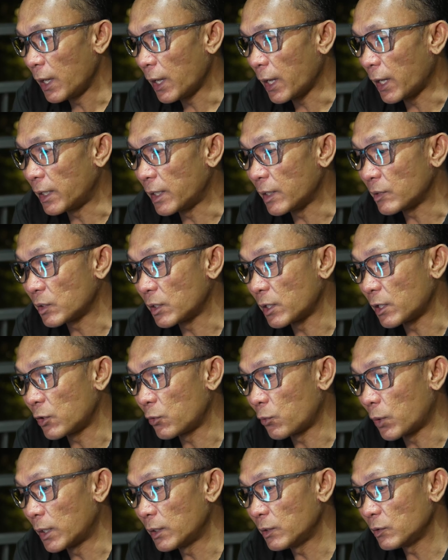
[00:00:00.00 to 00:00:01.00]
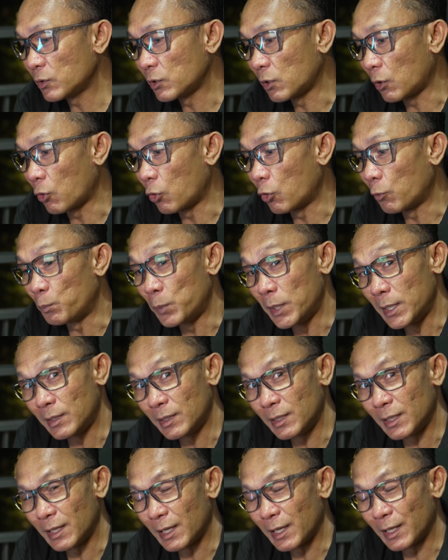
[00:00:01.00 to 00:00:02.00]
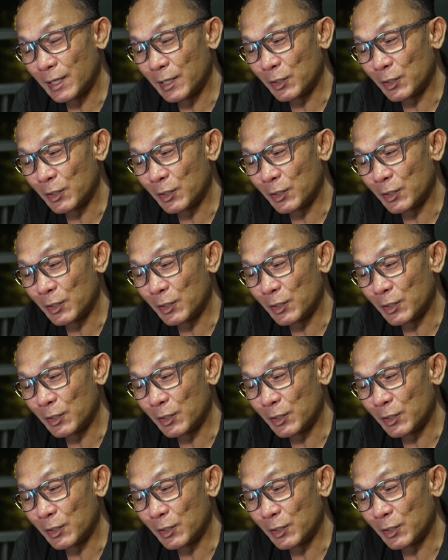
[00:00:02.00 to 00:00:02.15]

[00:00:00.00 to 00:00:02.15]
And there's another one, slow PC.